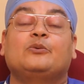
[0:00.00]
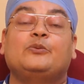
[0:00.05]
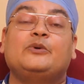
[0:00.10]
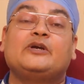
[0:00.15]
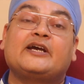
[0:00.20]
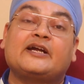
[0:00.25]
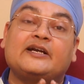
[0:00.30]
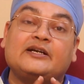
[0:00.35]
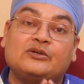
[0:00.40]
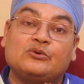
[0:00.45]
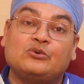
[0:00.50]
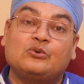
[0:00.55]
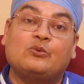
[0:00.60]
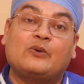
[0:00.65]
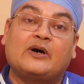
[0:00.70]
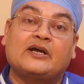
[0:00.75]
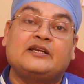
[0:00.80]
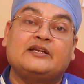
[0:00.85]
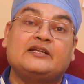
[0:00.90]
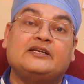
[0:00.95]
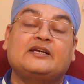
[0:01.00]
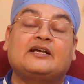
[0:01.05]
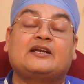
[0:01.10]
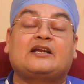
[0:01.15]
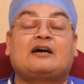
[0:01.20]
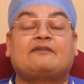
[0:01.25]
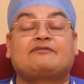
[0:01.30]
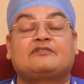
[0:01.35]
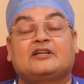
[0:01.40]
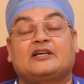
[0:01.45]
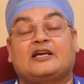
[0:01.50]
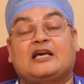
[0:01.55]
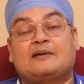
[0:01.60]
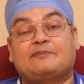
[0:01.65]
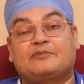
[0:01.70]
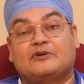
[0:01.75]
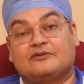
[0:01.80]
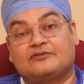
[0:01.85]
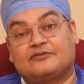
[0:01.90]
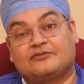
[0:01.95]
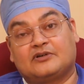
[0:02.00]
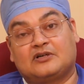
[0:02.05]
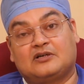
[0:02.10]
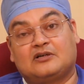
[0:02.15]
We can do one knee, and after a gap of